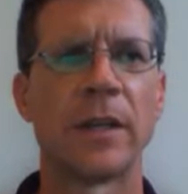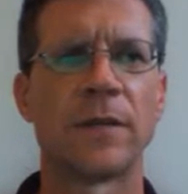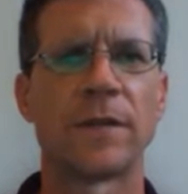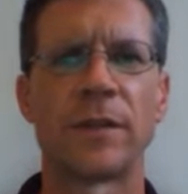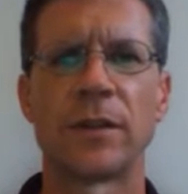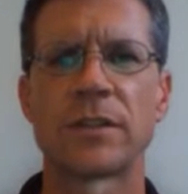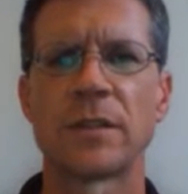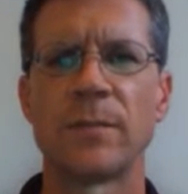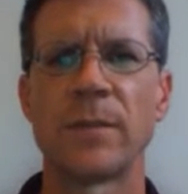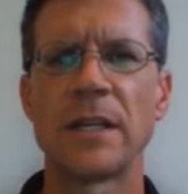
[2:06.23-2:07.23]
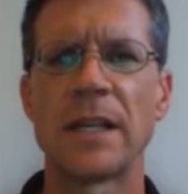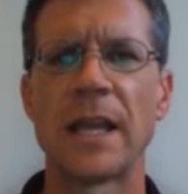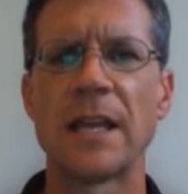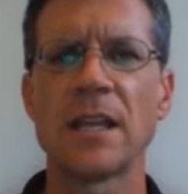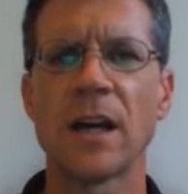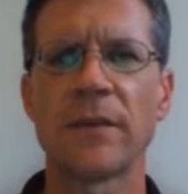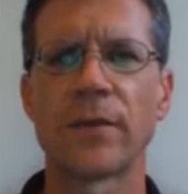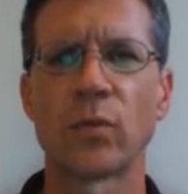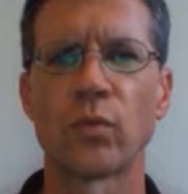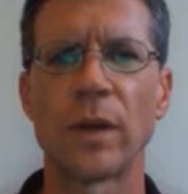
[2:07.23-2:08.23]
if they're submitting any kind of a
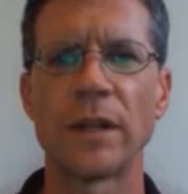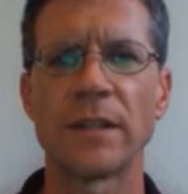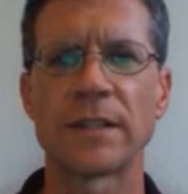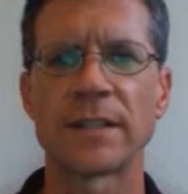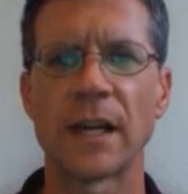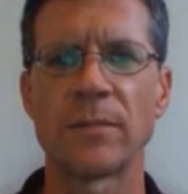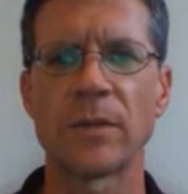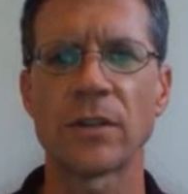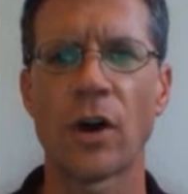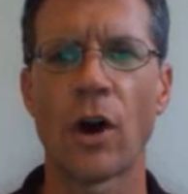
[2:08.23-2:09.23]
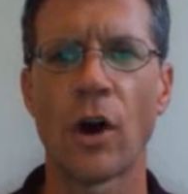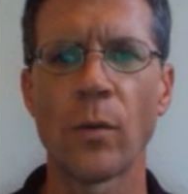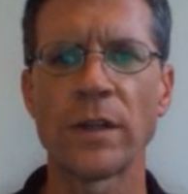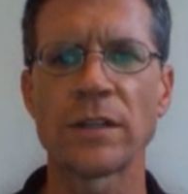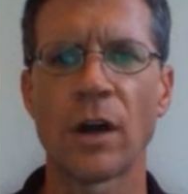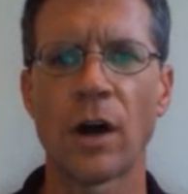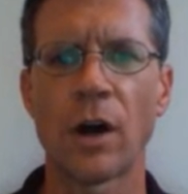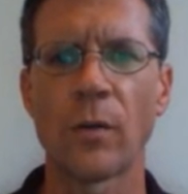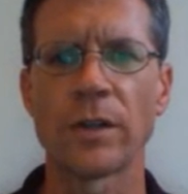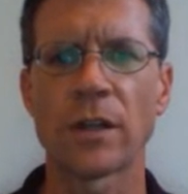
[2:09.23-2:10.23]
written assignment, always,
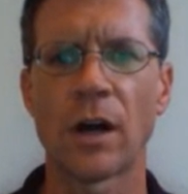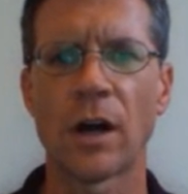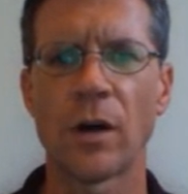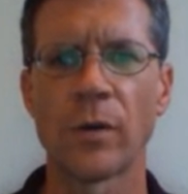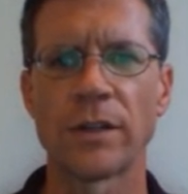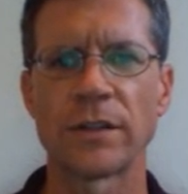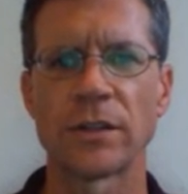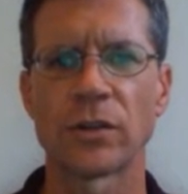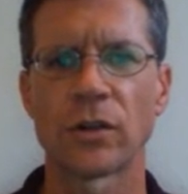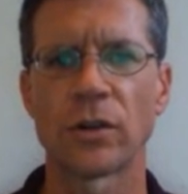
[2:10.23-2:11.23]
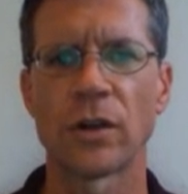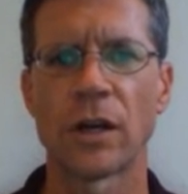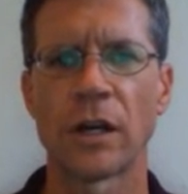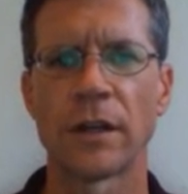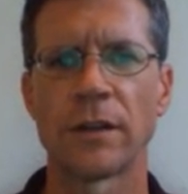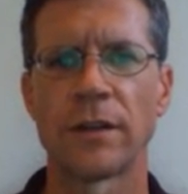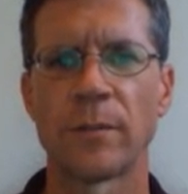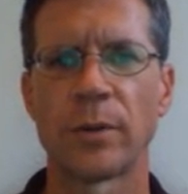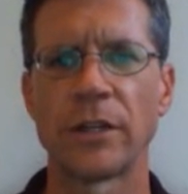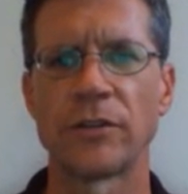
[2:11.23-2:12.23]
always, always turn on the
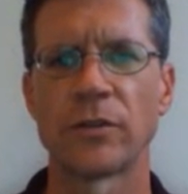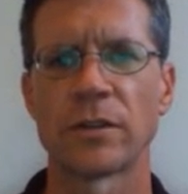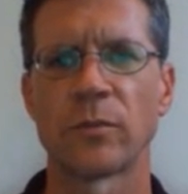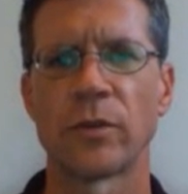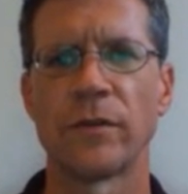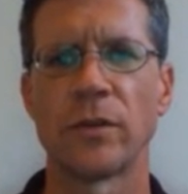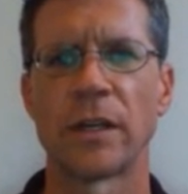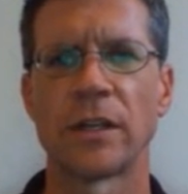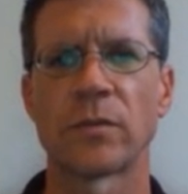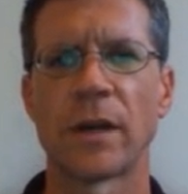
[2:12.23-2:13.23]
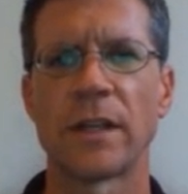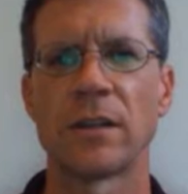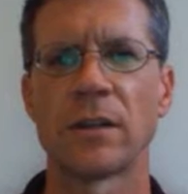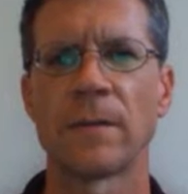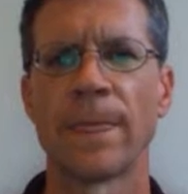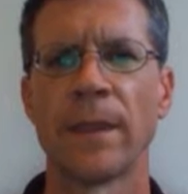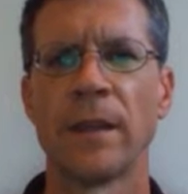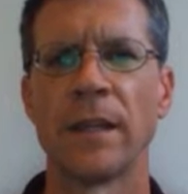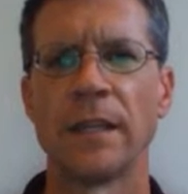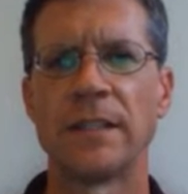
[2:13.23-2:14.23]
plagiarism review. And it's right here.
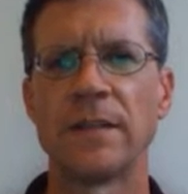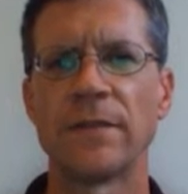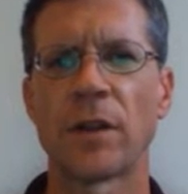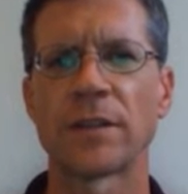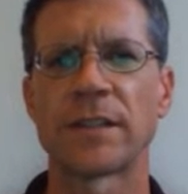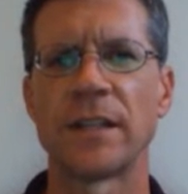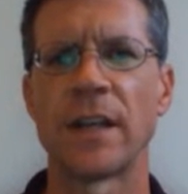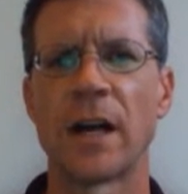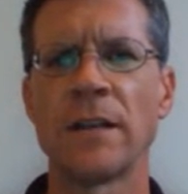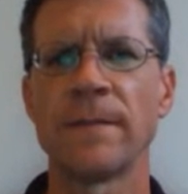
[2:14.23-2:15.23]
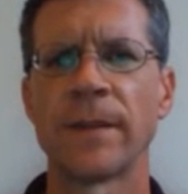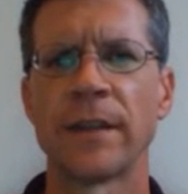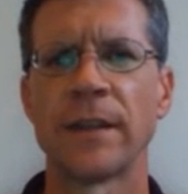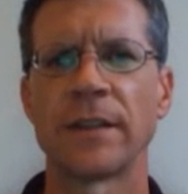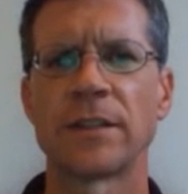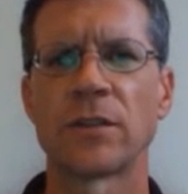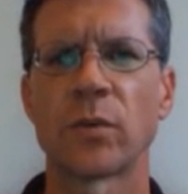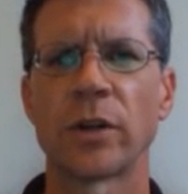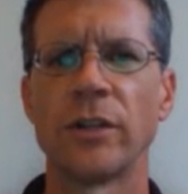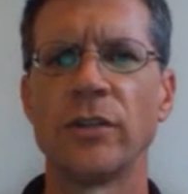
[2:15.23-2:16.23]
It defaults to none this is
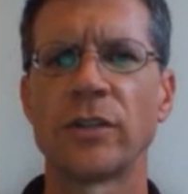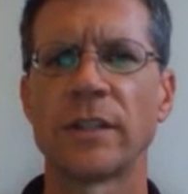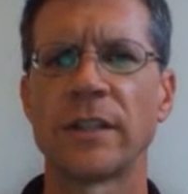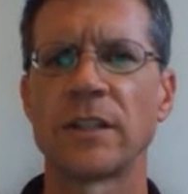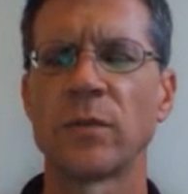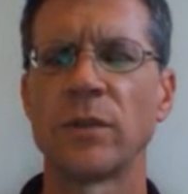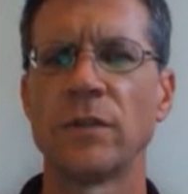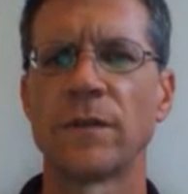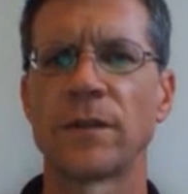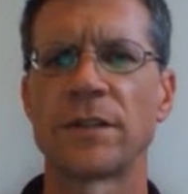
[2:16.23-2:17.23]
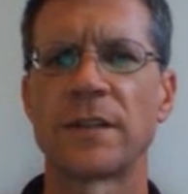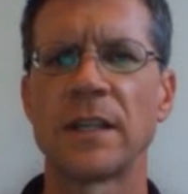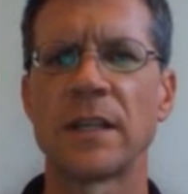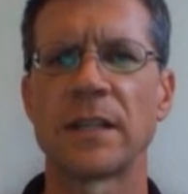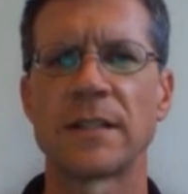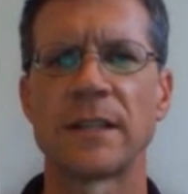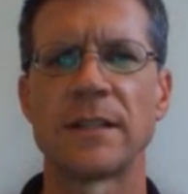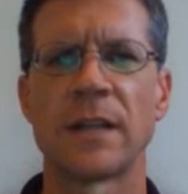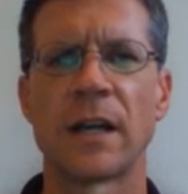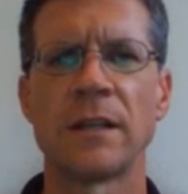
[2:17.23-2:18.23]
where it usually is when you first see it. It says
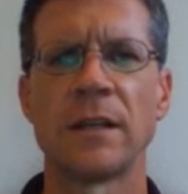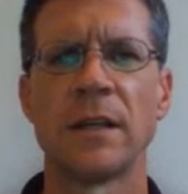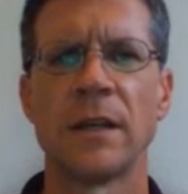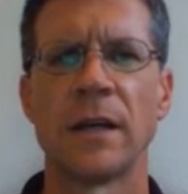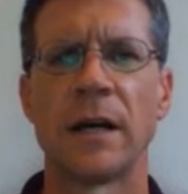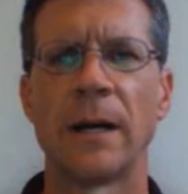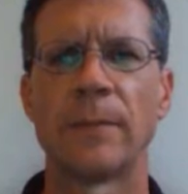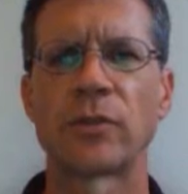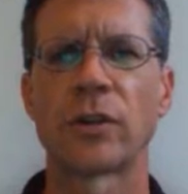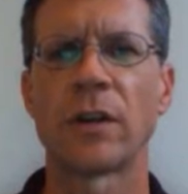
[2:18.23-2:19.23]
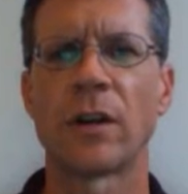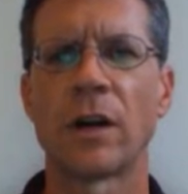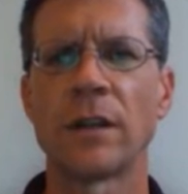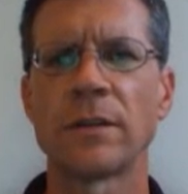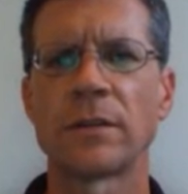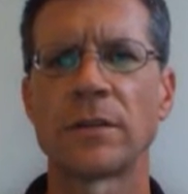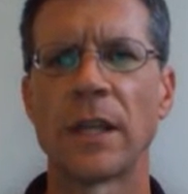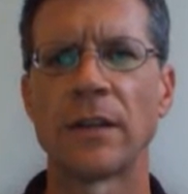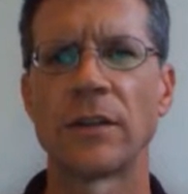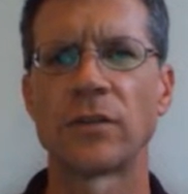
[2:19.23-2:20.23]
none. Um, turn it on
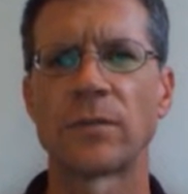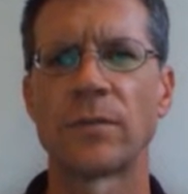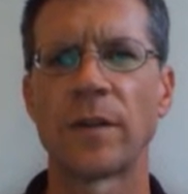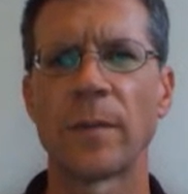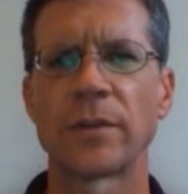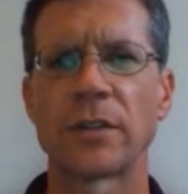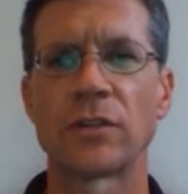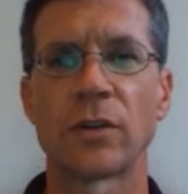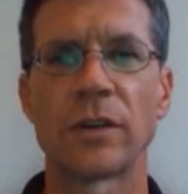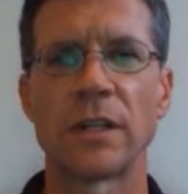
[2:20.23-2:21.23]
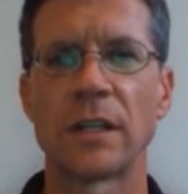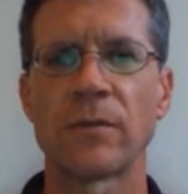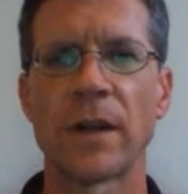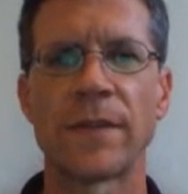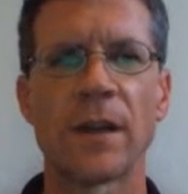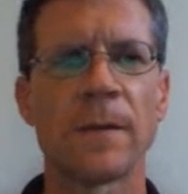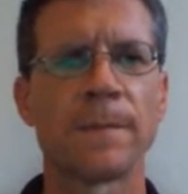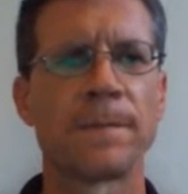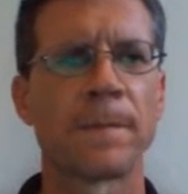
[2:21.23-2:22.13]
and flip it to Turnitin right there.